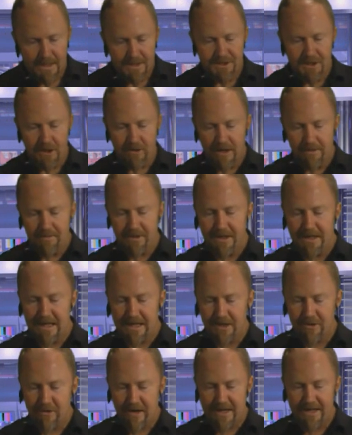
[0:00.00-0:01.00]
So I'm going to
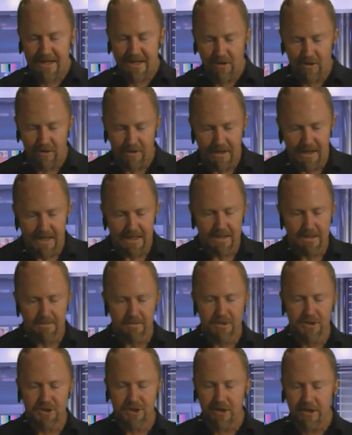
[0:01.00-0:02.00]
get cracking on, and I'm
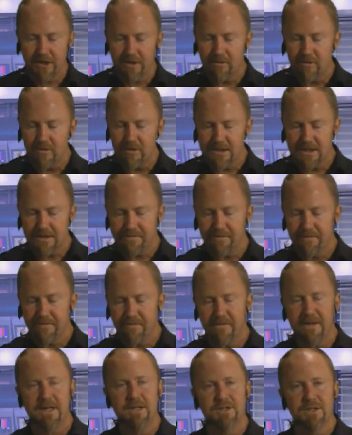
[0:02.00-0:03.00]
going to show you all the different
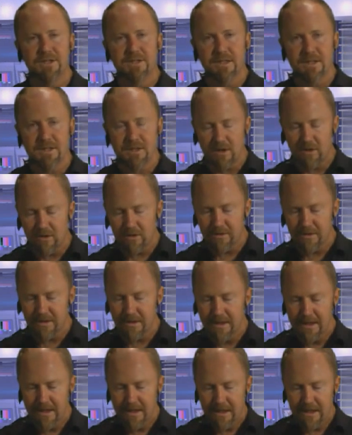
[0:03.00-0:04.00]
features that's
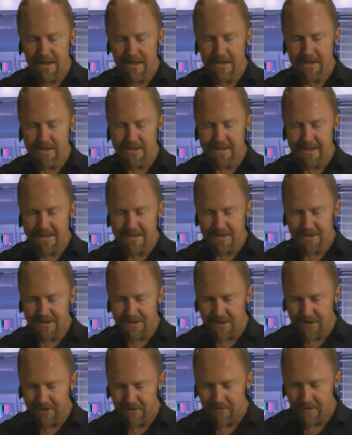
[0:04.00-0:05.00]
on
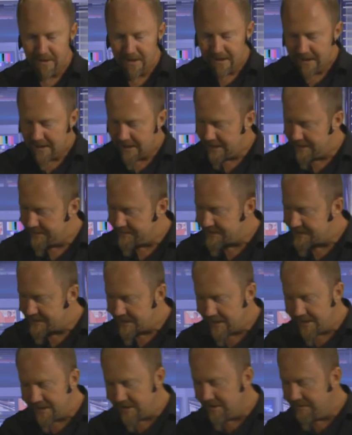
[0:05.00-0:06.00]
Z3TA+2.
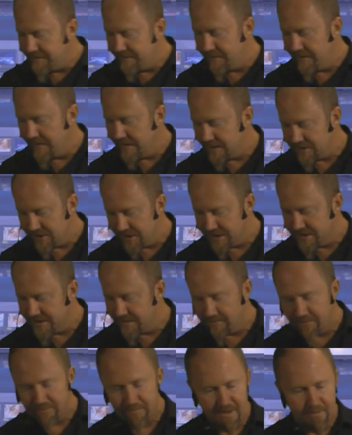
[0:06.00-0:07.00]
Starting off with just
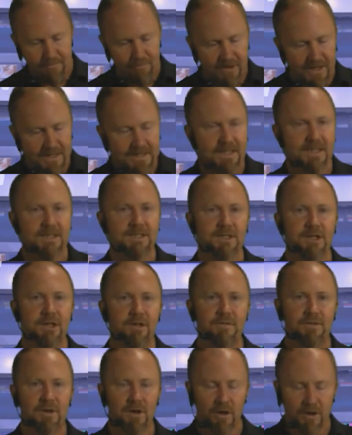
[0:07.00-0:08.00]
the presets that
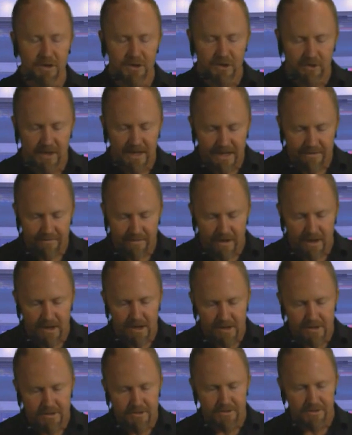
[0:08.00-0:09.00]
you've got. You have
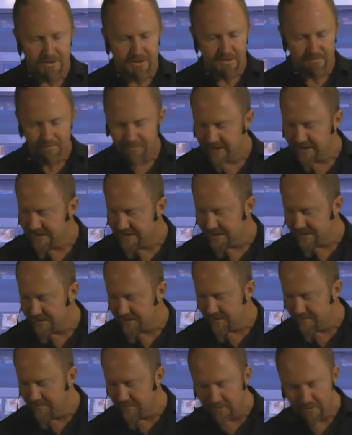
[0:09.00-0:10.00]
hundreds of presets
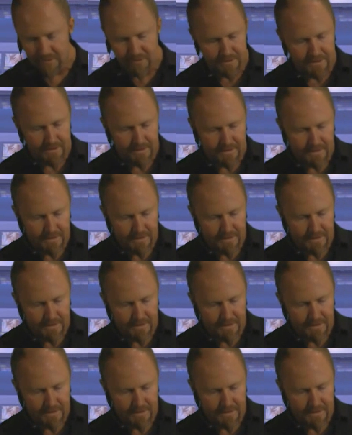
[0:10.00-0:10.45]
on board.